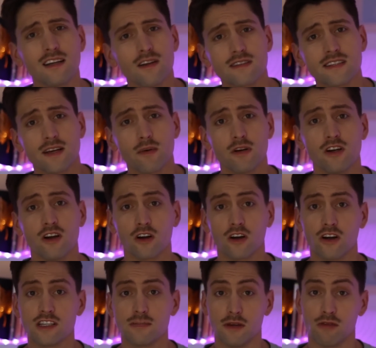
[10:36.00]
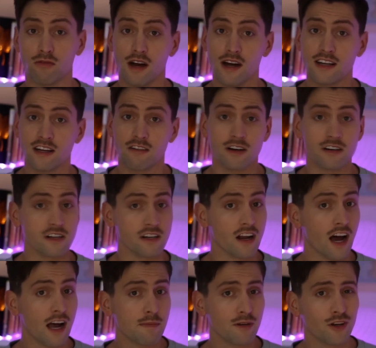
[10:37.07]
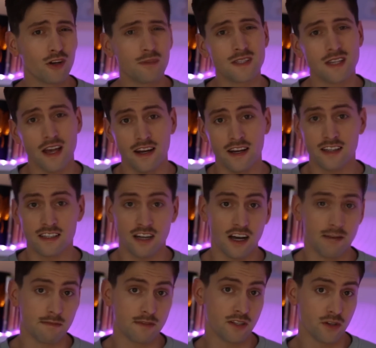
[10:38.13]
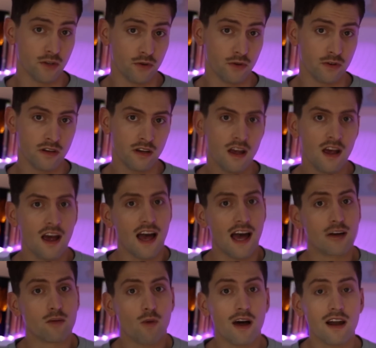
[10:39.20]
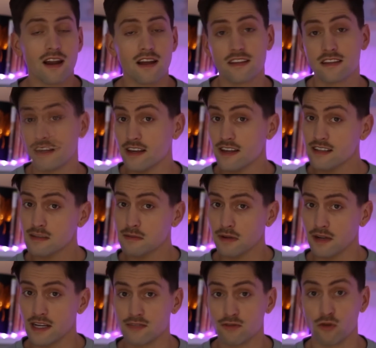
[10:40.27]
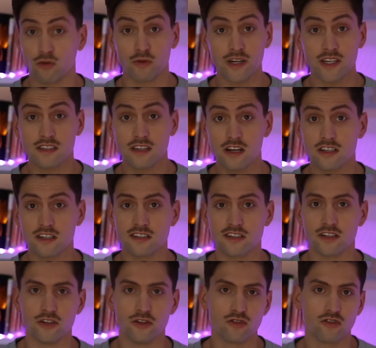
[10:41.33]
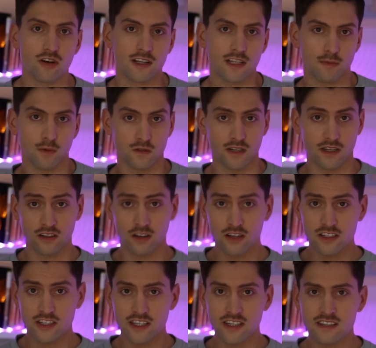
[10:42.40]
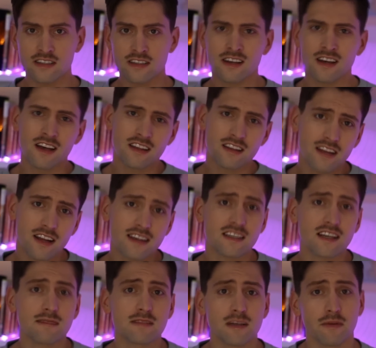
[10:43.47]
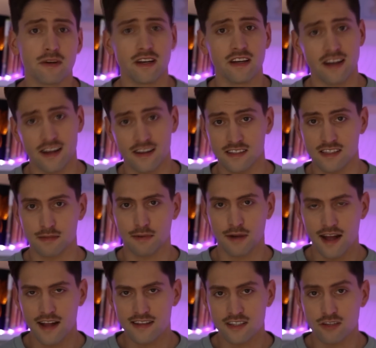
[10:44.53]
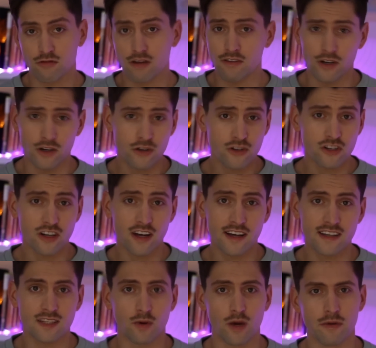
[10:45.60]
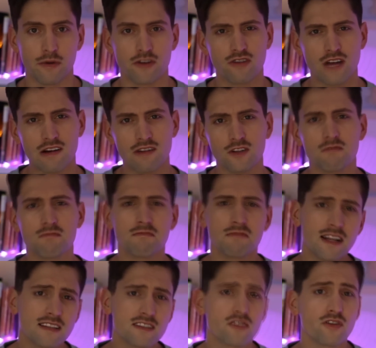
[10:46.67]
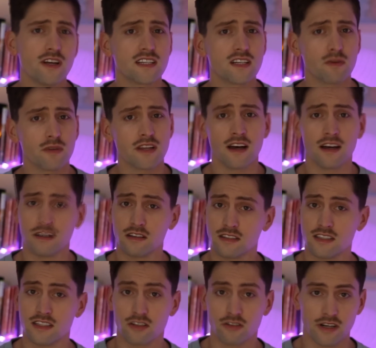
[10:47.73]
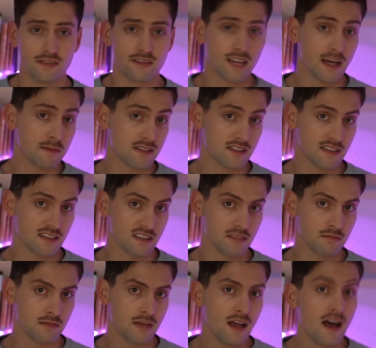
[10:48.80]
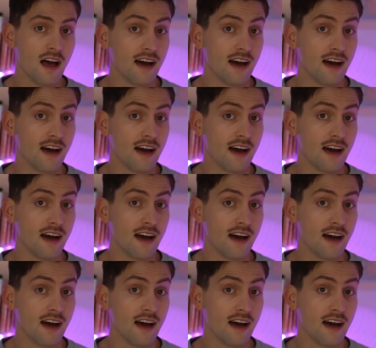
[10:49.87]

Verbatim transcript: it looks like we're not going to be riding around in hyperloops anytime soon. And while I think there is a place for research into new transport technologies, the next time somebody announces plans to revolutionize the way we travel, let's treat it with a healthy degree of skepticism.